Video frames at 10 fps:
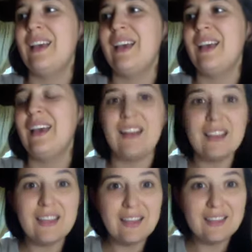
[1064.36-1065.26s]
And I
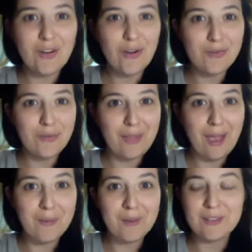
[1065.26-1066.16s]
think that's all for that
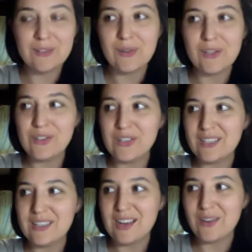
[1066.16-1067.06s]
one. So let's
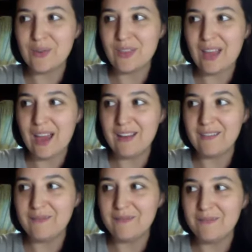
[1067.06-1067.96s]
just download that.
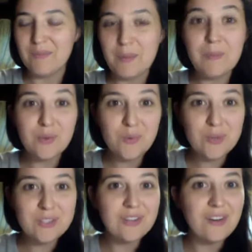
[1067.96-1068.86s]
The big
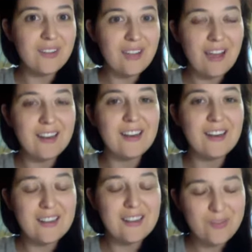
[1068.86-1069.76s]
ones are that
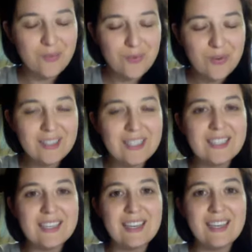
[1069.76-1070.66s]
really
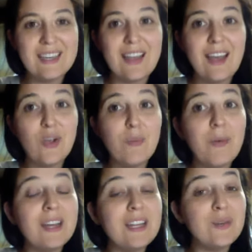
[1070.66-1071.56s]
sinking in that your
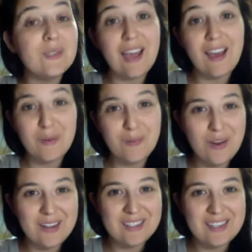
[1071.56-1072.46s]
body knows how to
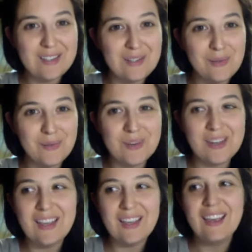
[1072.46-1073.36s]
process gluten
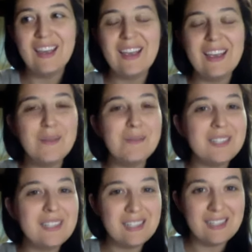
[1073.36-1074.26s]

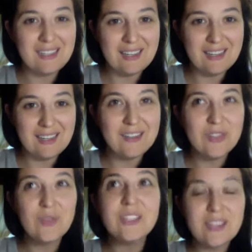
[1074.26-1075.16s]
completely.
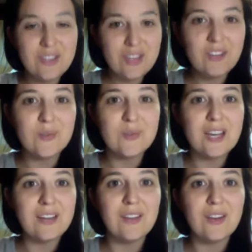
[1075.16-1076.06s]
So let's actually also
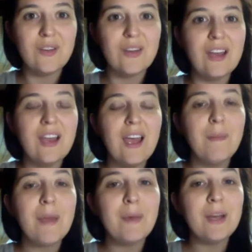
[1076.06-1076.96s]
download,
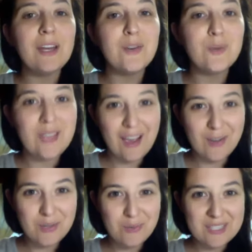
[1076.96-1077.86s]
my body knows how
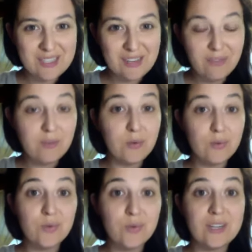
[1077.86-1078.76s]
to receive
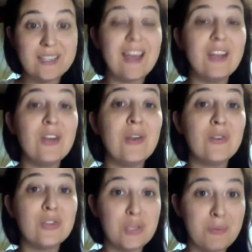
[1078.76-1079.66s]
nutrients and
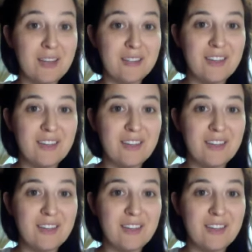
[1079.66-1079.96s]
nourishment